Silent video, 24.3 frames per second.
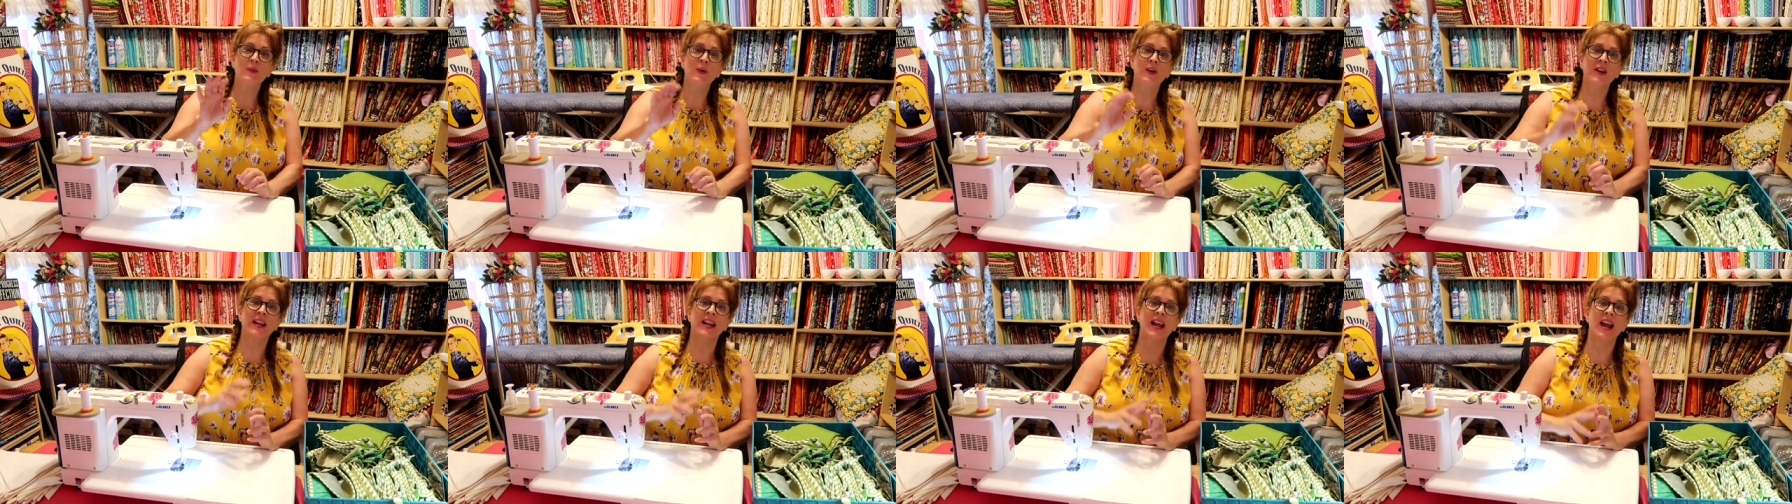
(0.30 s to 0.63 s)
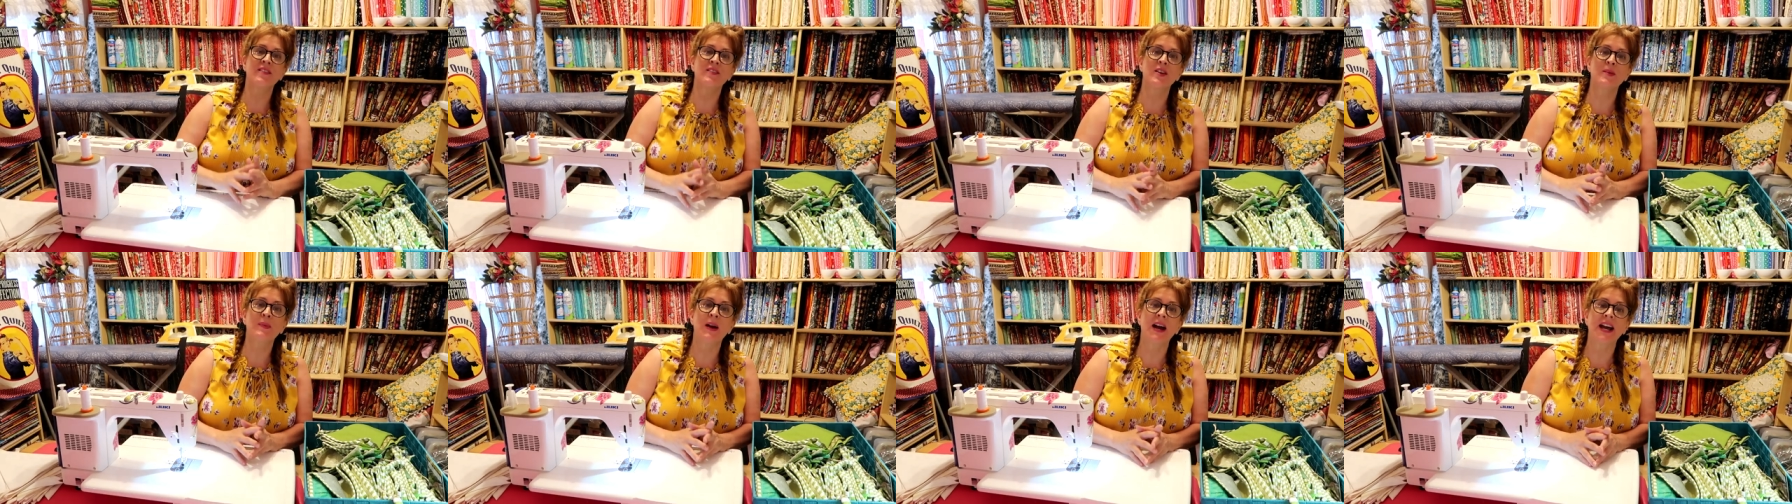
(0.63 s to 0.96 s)
Morning
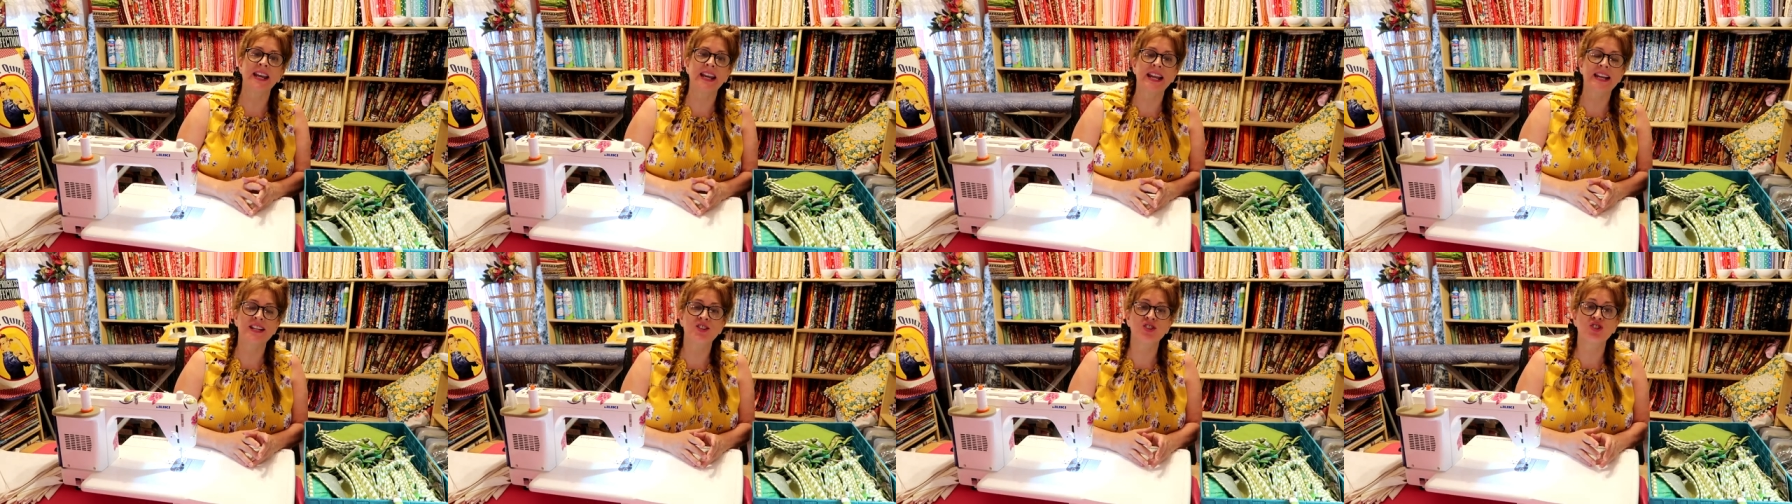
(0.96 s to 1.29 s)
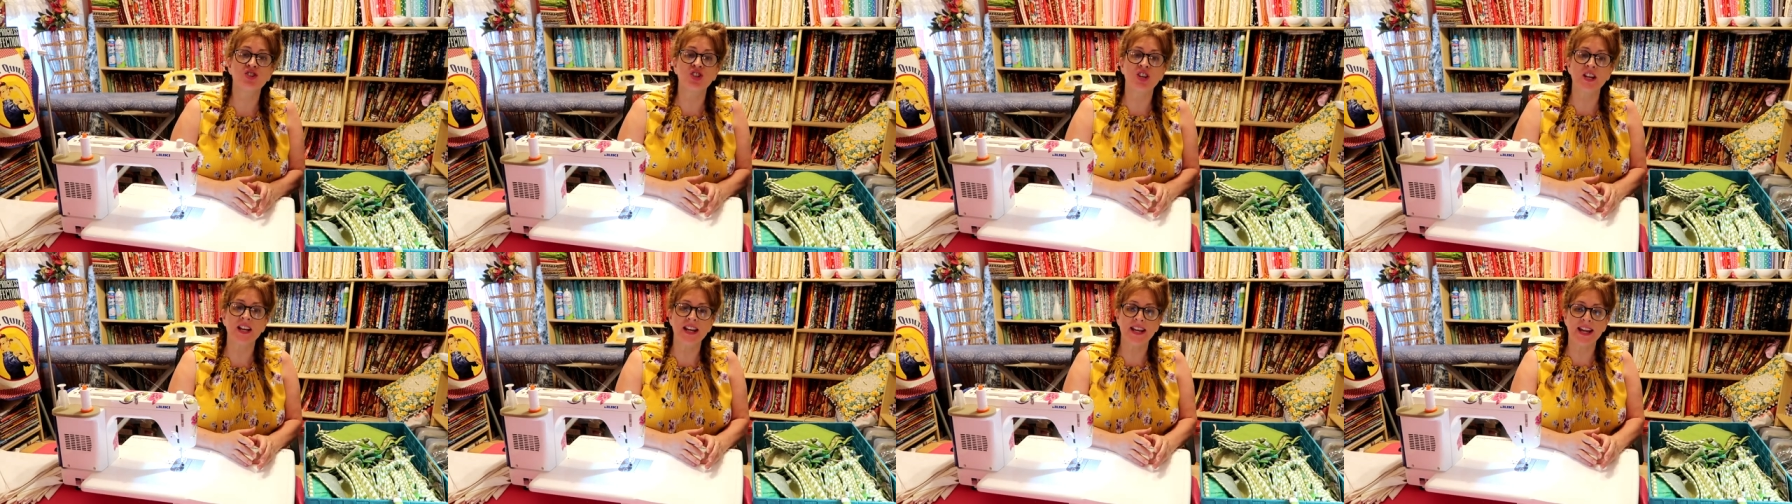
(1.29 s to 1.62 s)
everybody, it's
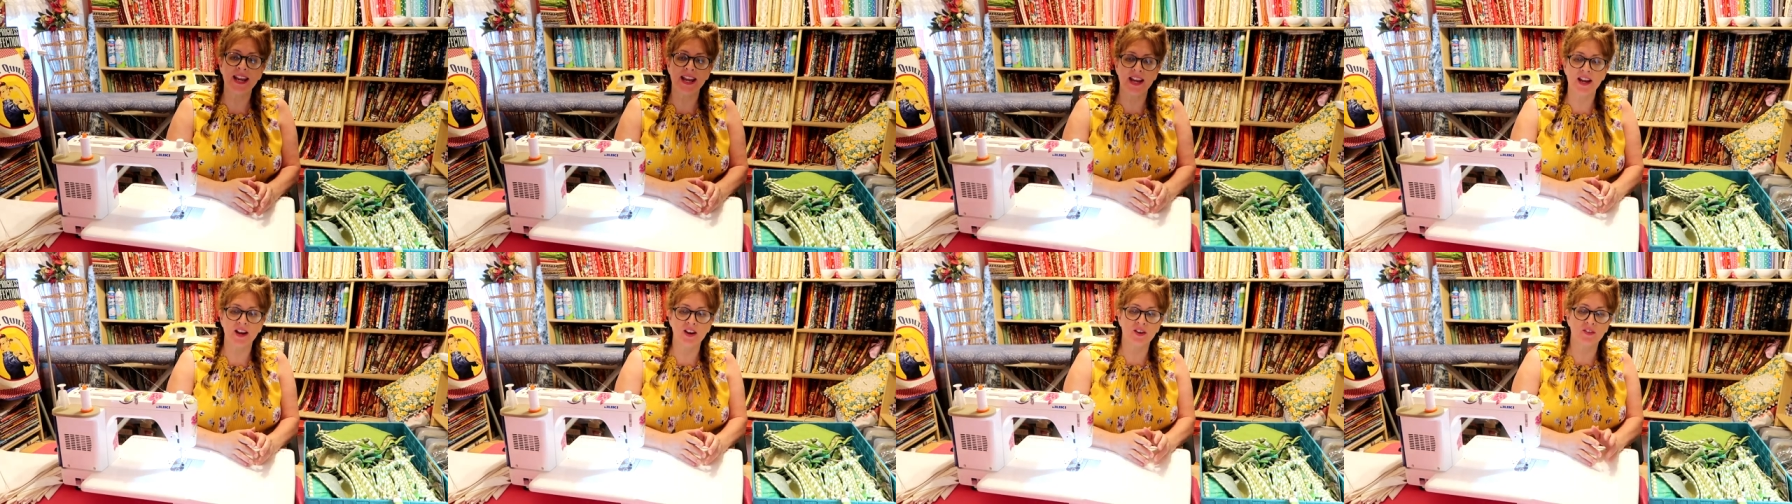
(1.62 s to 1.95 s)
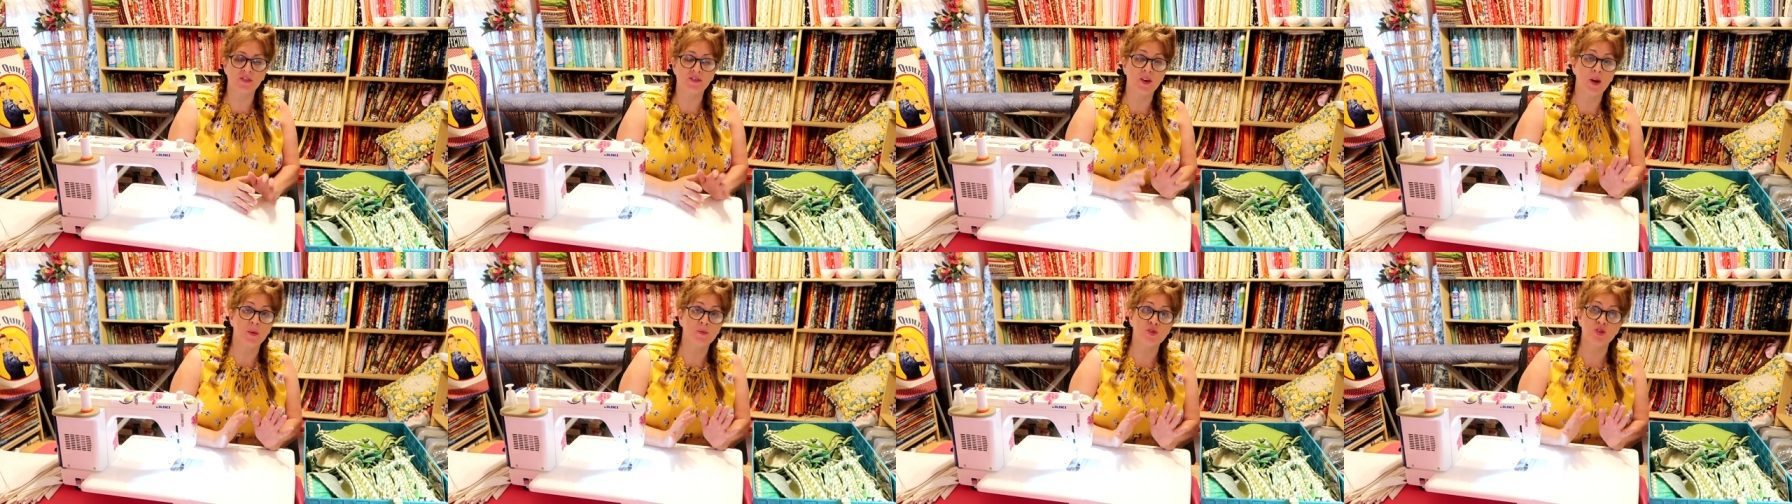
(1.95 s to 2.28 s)
Jean here
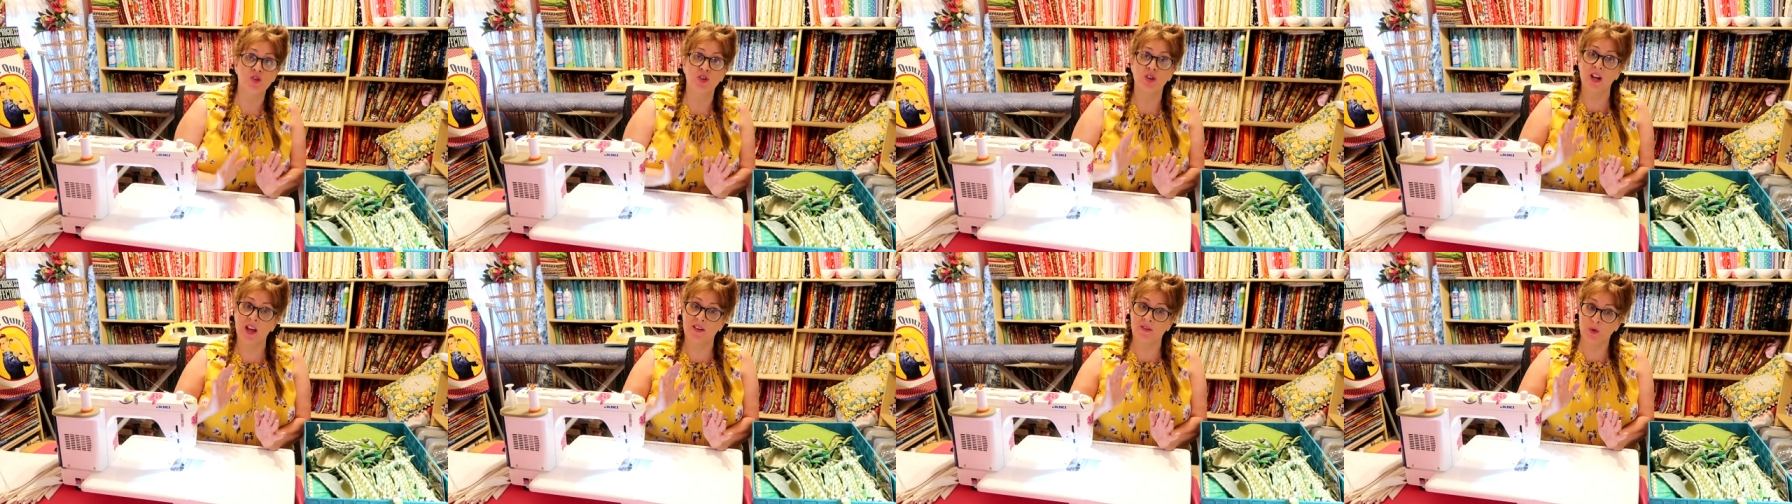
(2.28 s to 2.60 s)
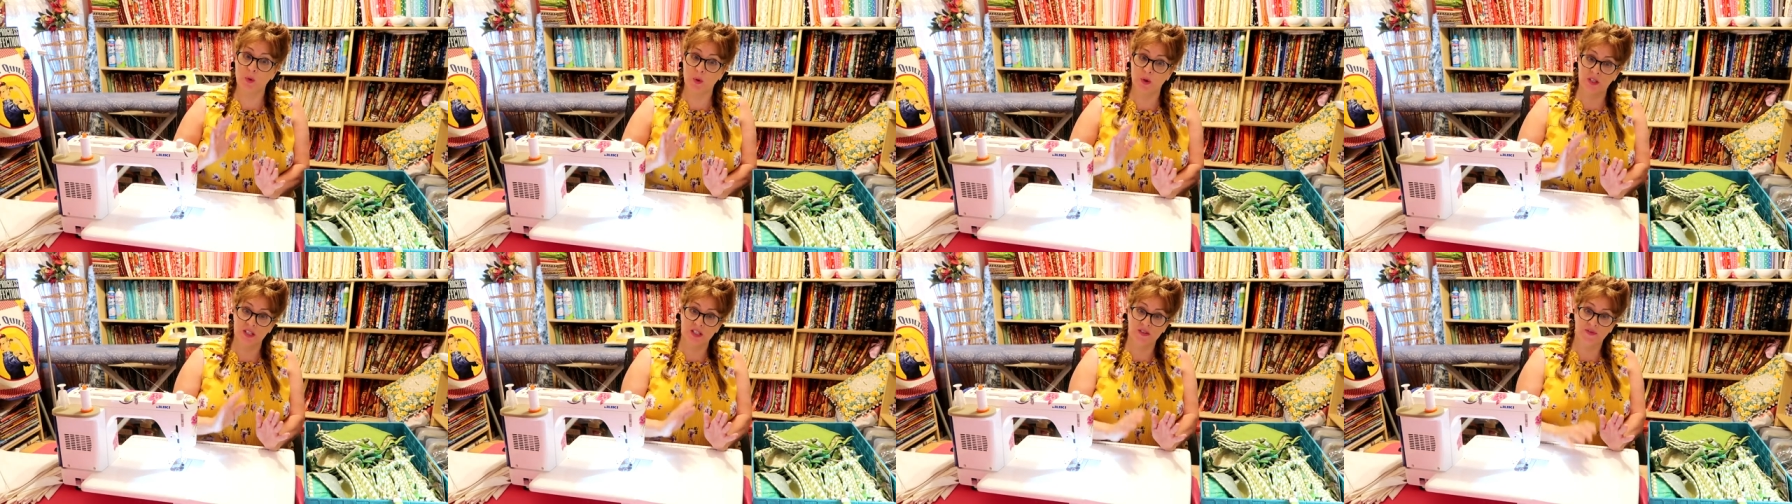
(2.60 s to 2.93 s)
from Truelove
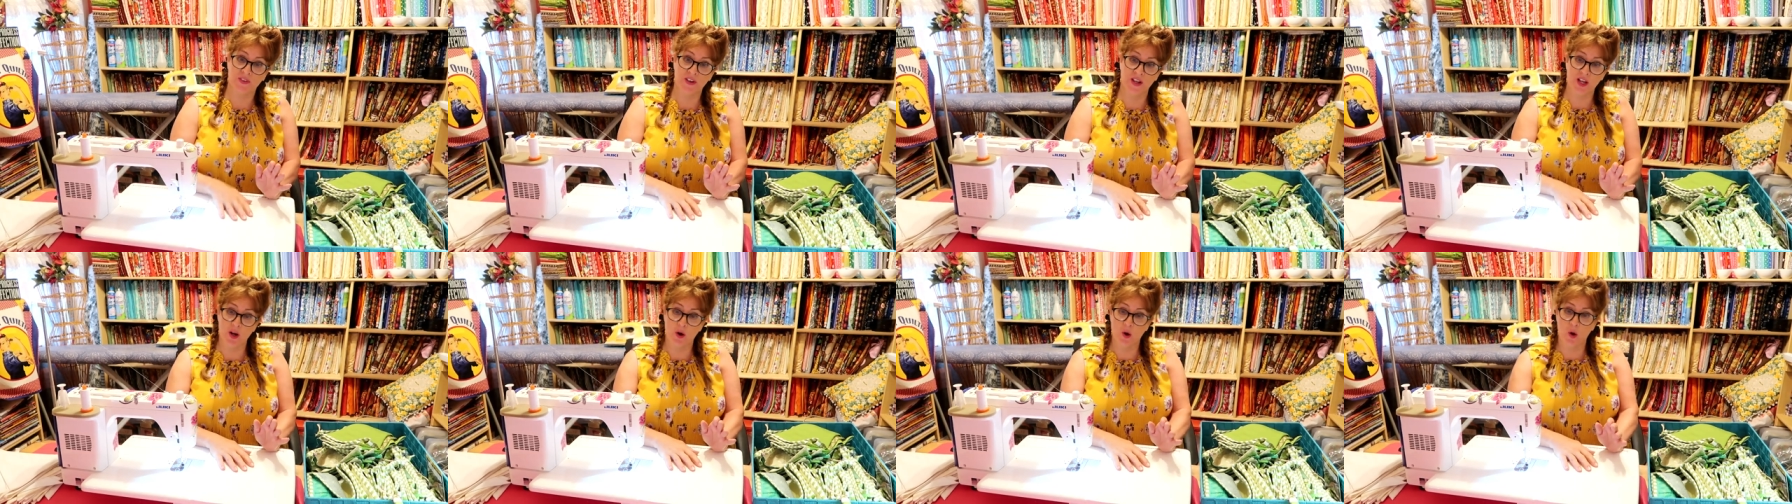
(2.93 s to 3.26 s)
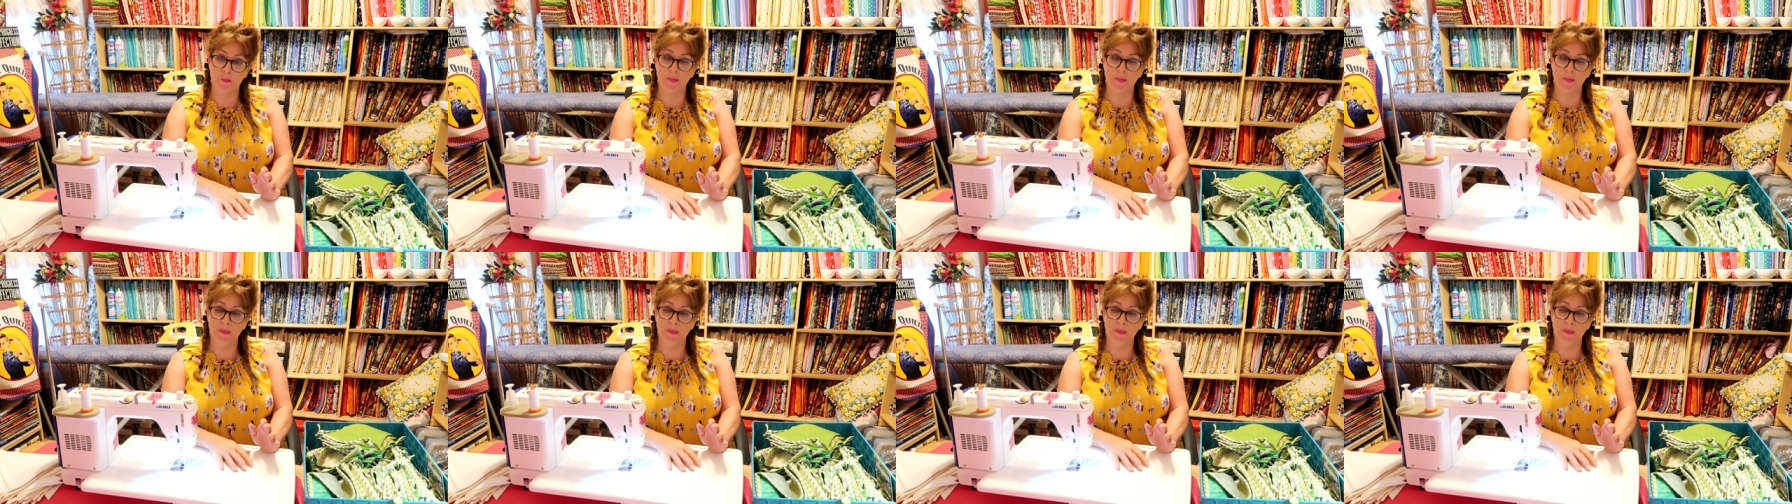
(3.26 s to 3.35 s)
Quilts For You.